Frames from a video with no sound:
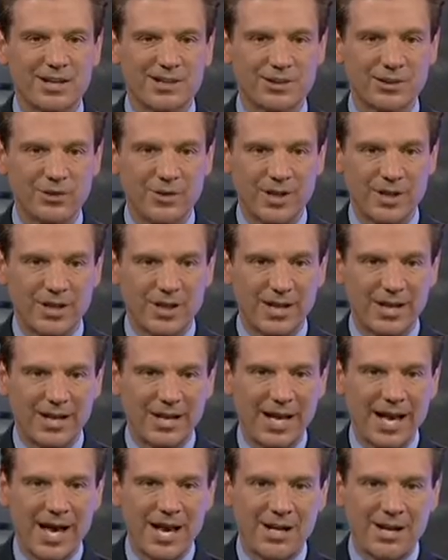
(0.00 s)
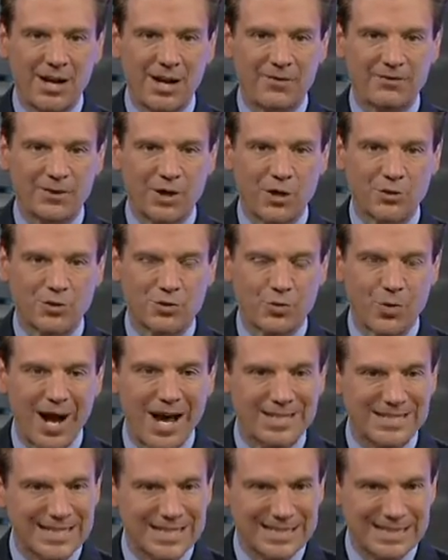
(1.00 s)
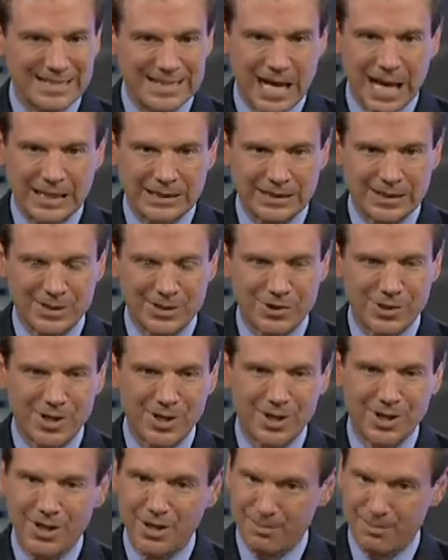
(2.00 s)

including Land of Los Rising Suns.